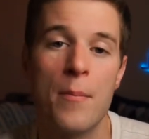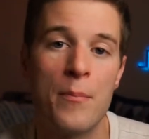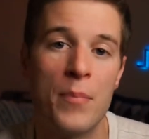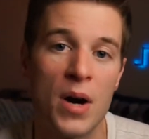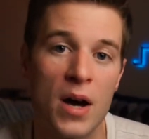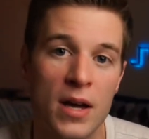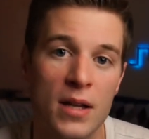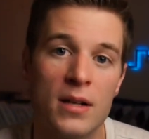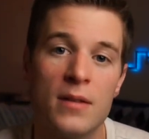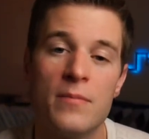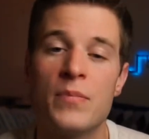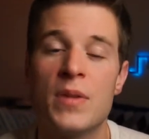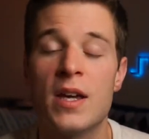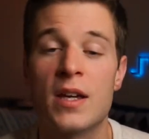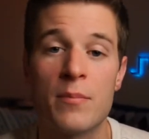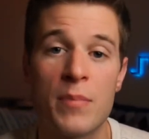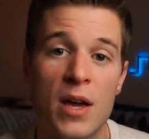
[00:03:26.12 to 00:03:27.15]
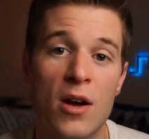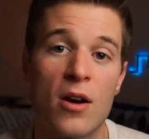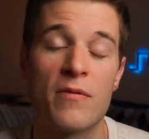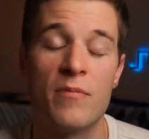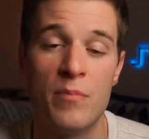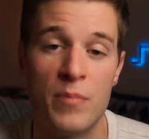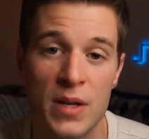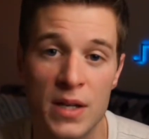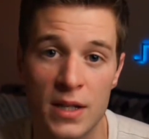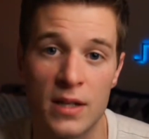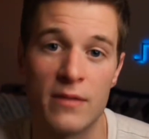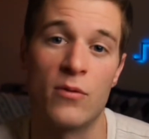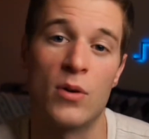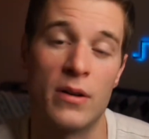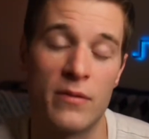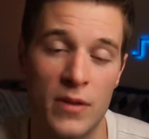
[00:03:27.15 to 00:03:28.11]
But it can pay off big
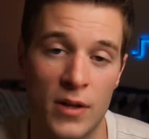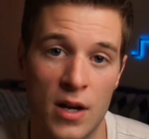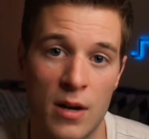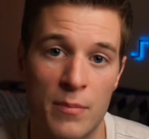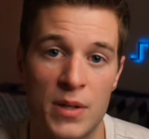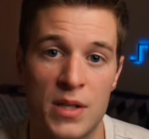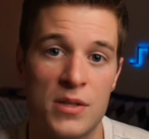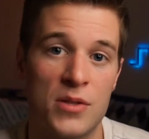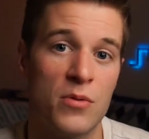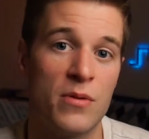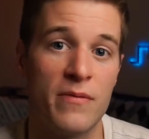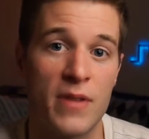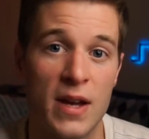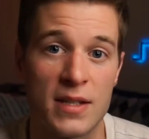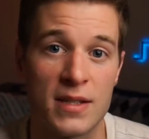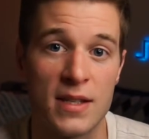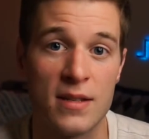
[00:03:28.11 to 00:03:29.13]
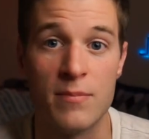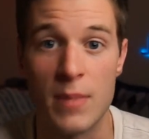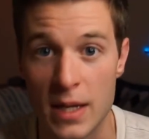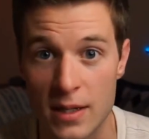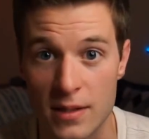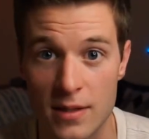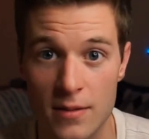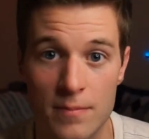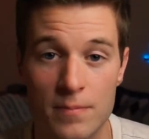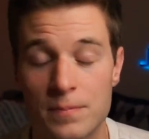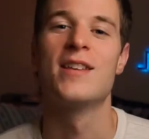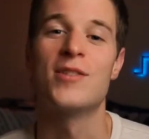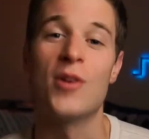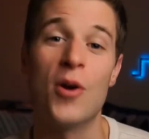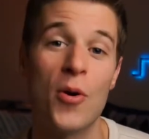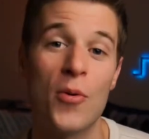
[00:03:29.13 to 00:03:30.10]
if one of the companies you invest in makes it.
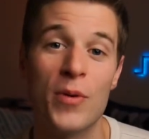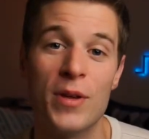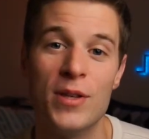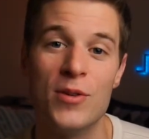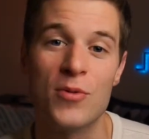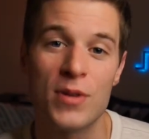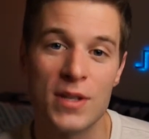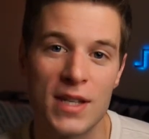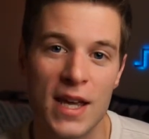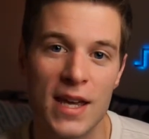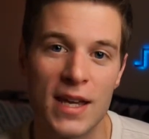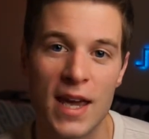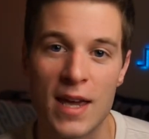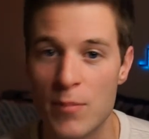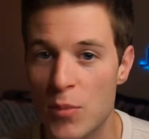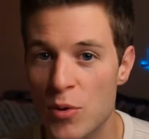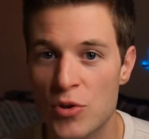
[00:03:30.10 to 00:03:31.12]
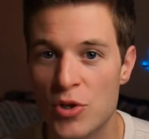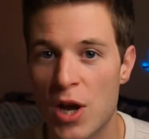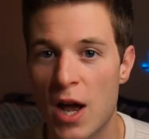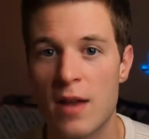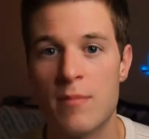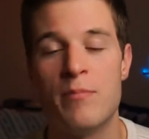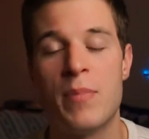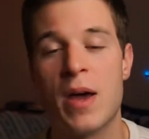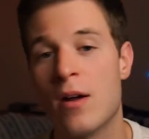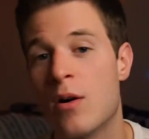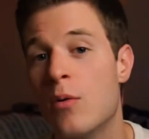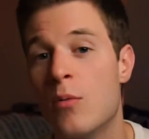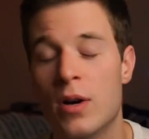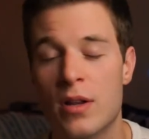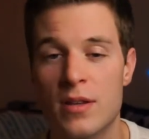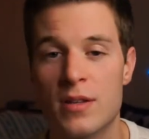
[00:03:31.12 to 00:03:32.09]
So you can take a moonshot and bet
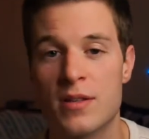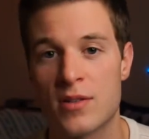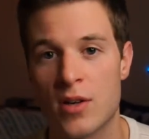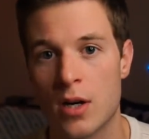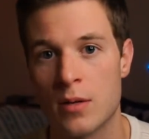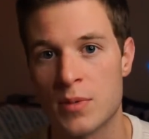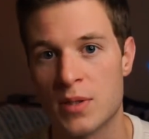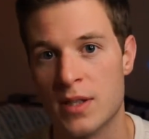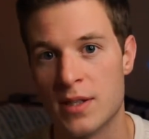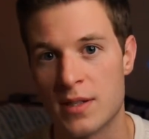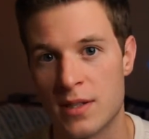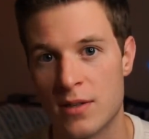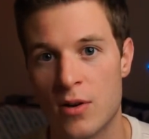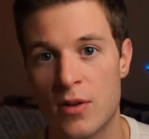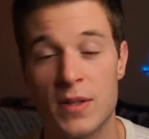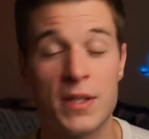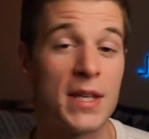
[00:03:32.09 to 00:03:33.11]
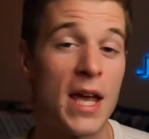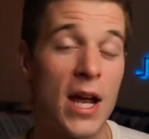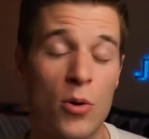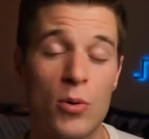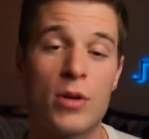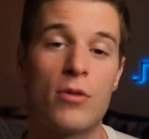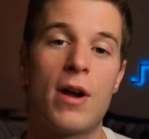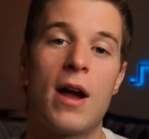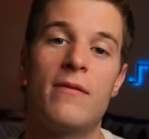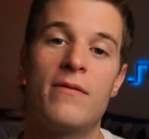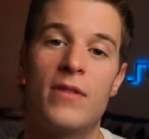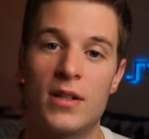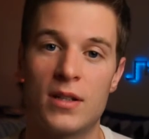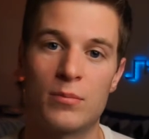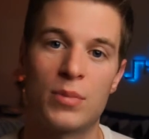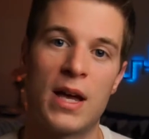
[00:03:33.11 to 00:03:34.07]
on one of these startups listed on these equity
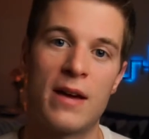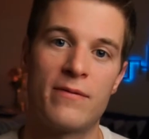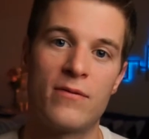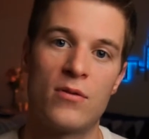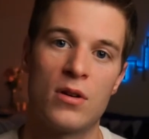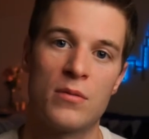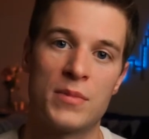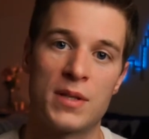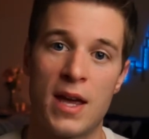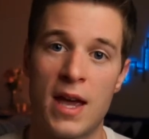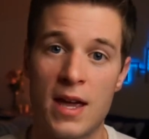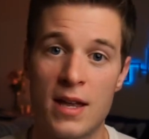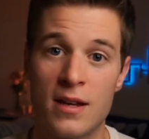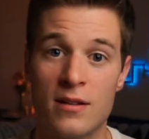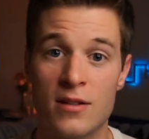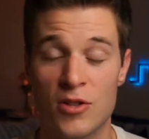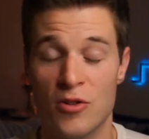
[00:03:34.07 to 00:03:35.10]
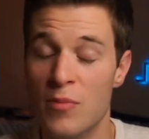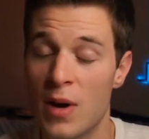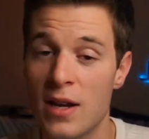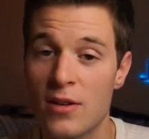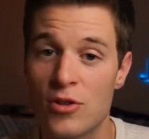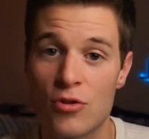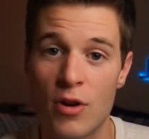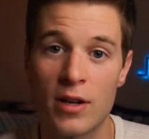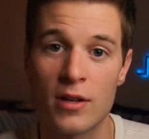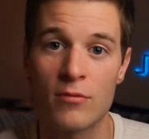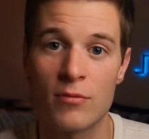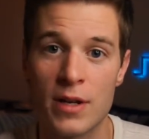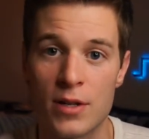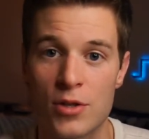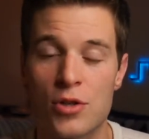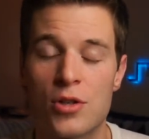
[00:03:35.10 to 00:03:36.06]
crowdfunding platforms, and you might strike it
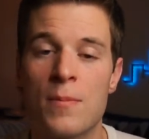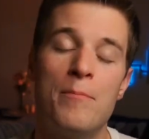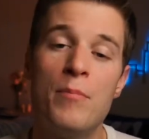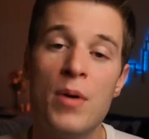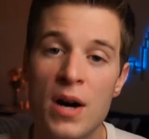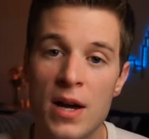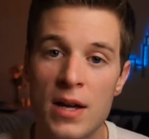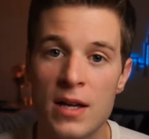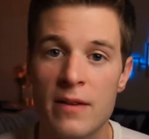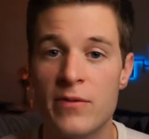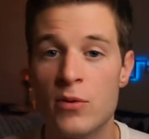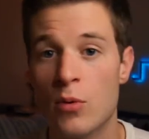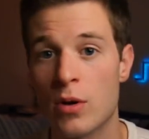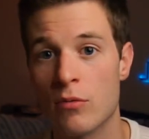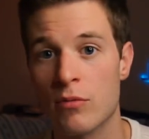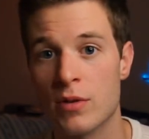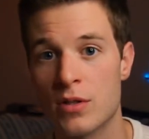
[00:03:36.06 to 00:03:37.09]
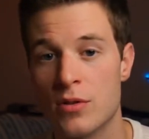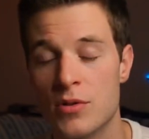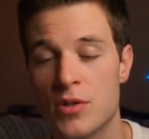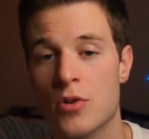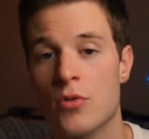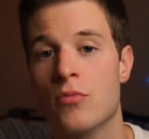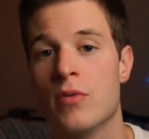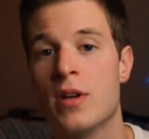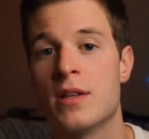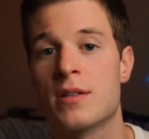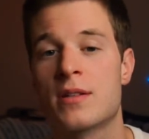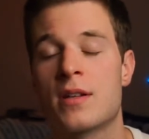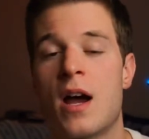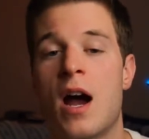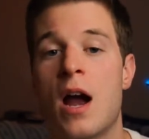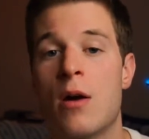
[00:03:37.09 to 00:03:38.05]
rich. But if you want to reduce your
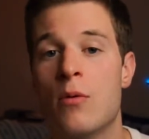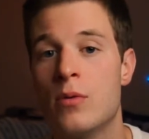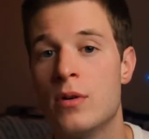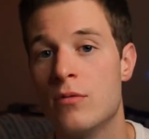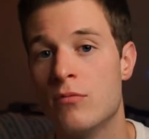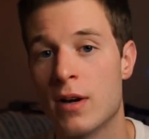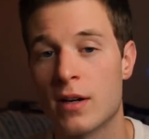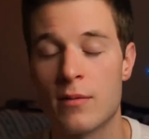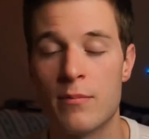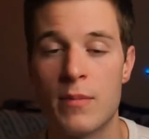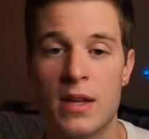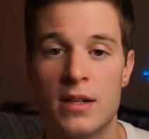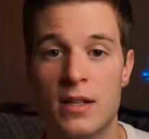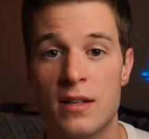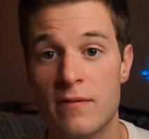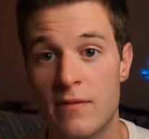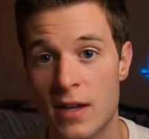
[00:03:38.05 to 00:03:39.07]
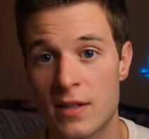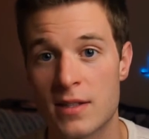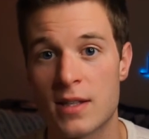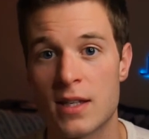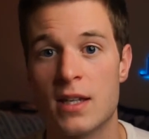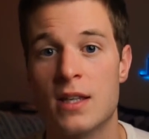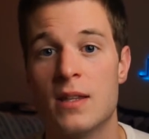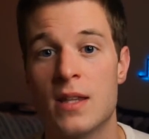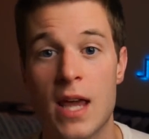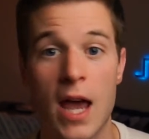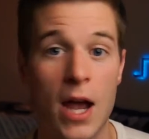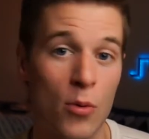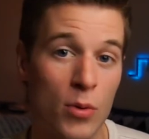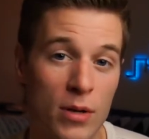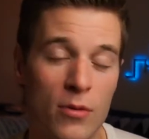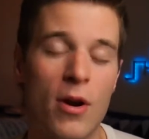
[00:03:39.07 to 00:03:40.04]
risk, I would recommend investing in the
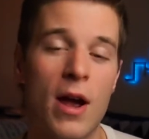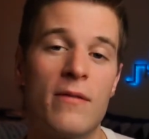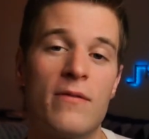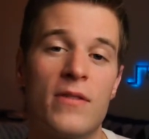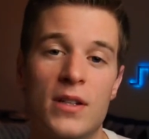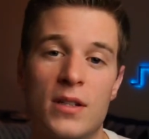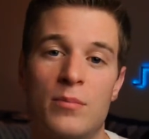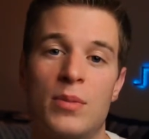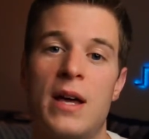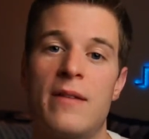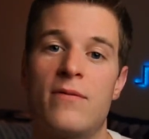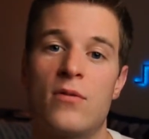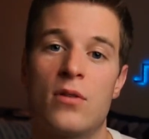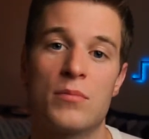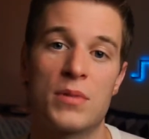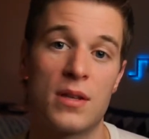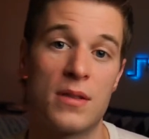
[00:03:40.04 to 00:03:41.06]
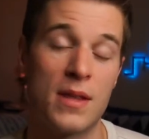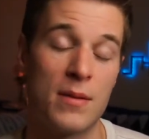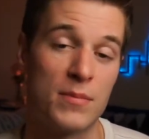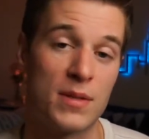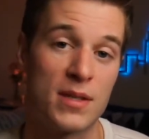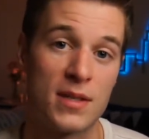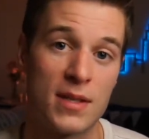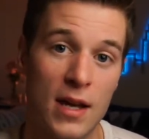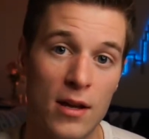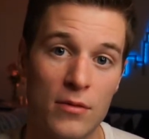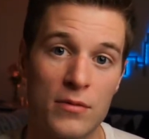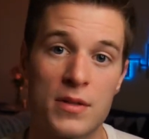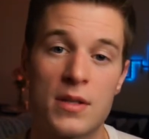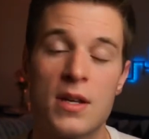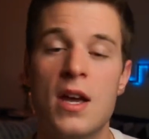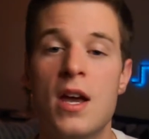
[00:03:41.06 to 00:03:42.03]
equity crowdfunding platforms
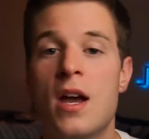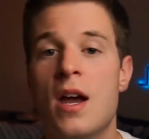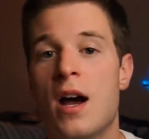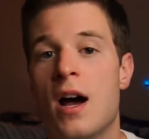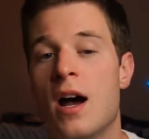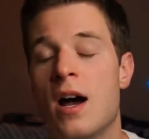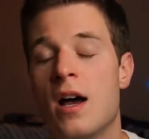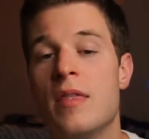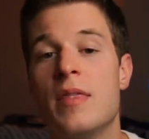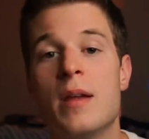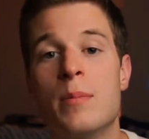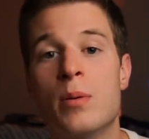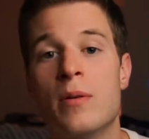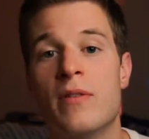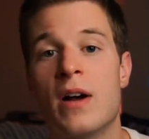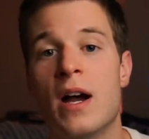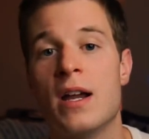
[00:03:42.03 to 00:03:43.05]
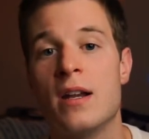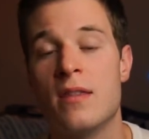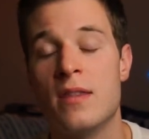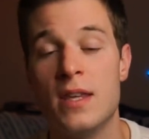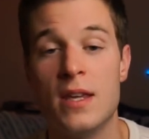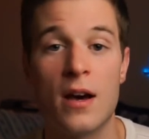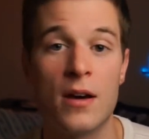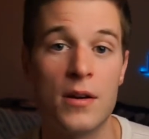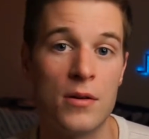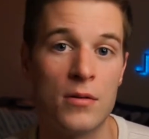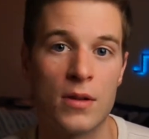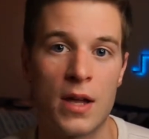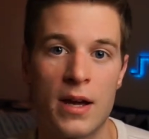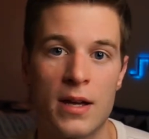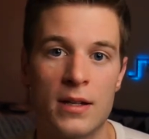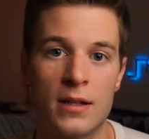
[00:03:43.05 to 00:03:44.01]
themselves. Uh, they provide the
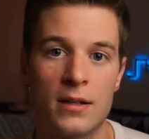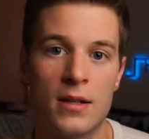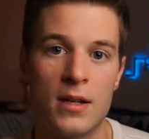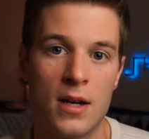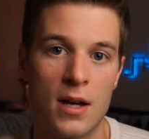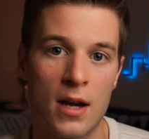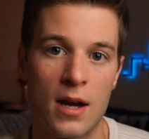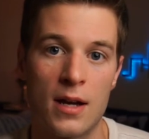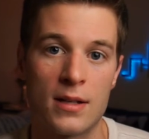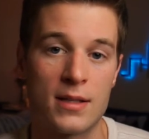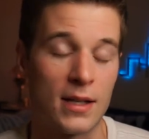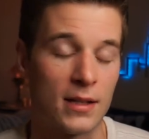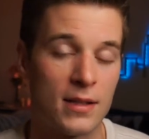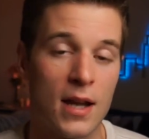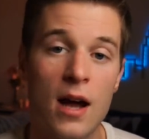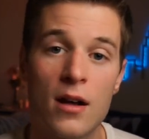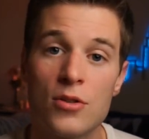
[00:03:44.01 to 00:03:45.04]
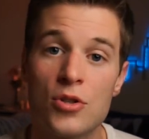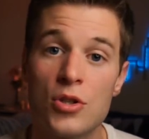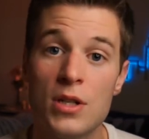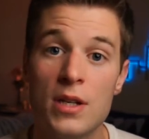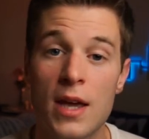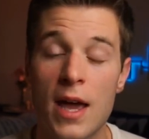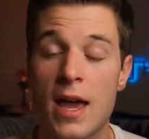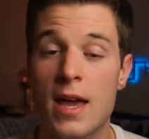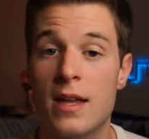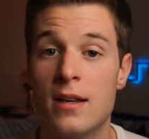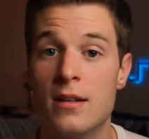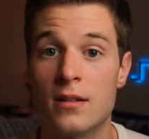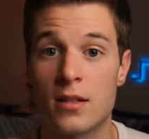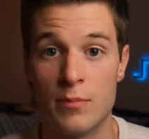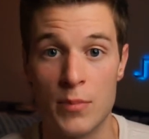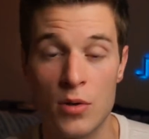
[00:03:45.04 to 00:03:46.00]
underlying uh, technology
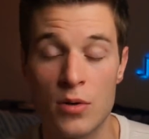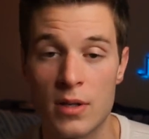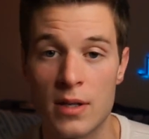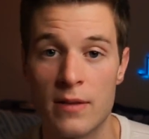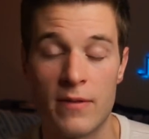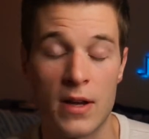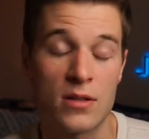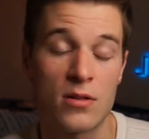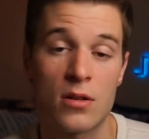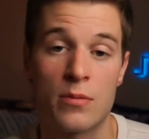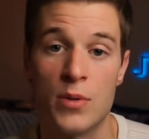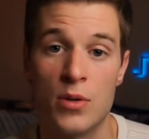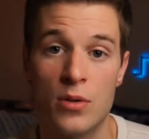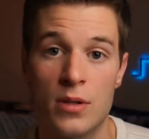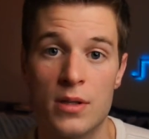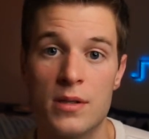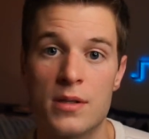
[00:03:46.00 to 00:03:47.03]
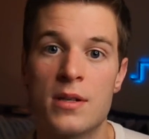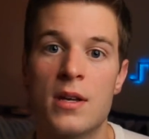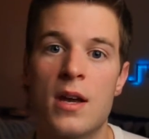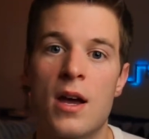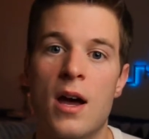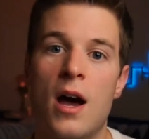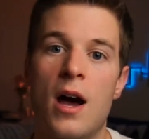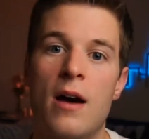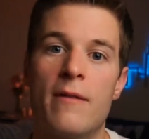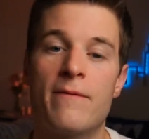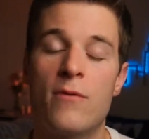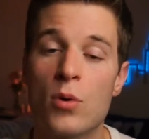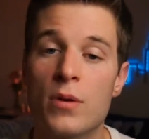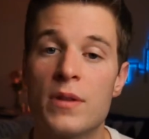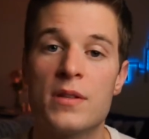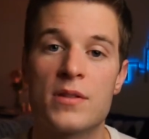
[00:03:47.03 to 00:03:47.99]
and commun- investor communities uh,
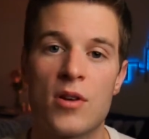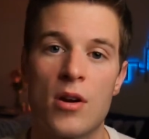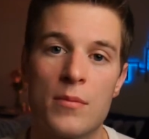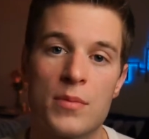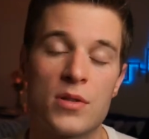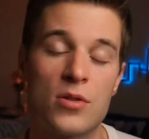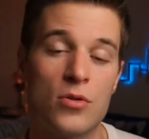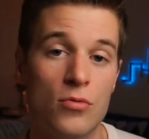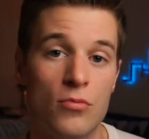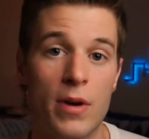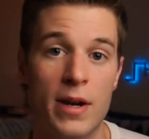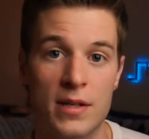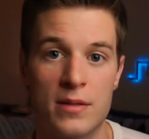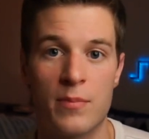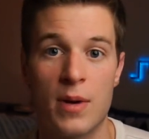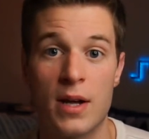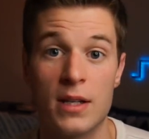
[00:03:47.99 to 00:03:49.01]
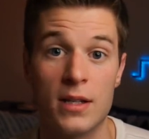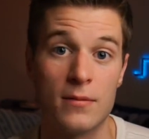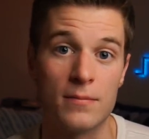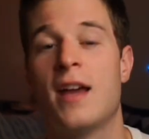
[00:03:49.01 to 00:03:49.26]
for these startups to raise money.